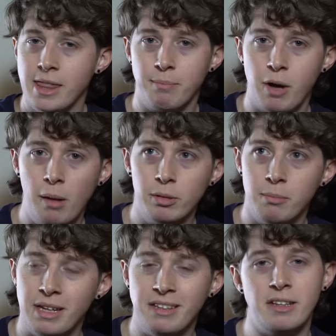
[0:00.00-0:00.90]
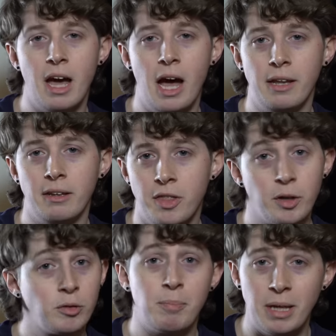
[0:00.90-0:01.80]
And the problem is not
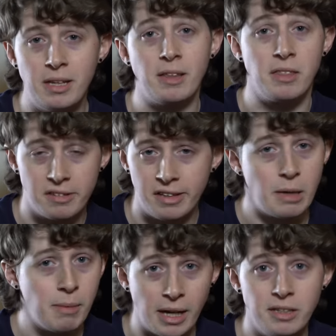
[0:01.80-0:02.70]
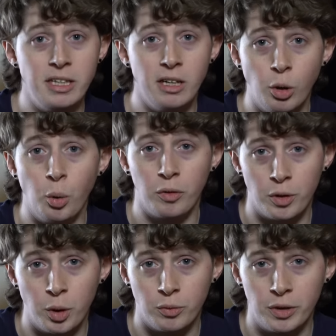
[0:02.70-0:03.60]
they're repeating the same idea over
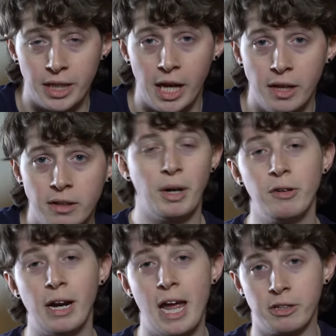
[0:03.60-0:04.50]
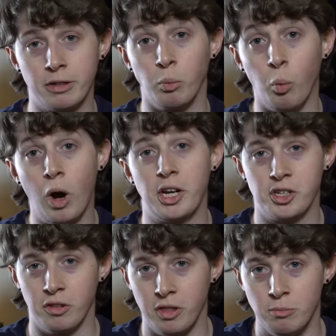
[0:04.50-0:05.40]
and over again. But whenever I actually
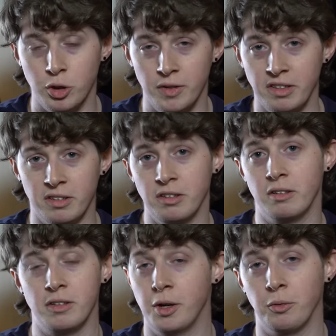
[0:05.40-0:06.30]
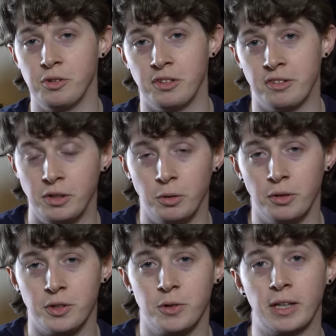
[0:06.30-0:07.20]
watch the movies and don't just
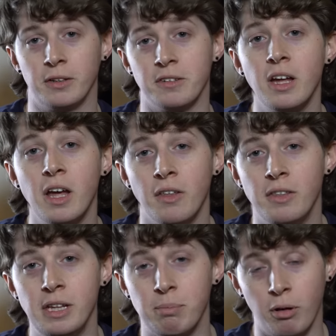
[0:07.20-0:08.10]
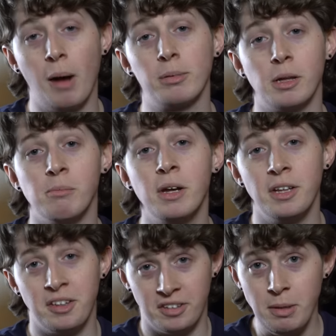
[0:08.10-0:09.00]
ignore the trailers, the problem
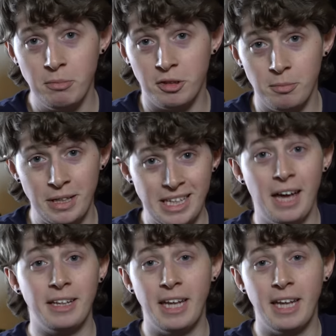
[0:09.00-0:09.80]
seems to be yet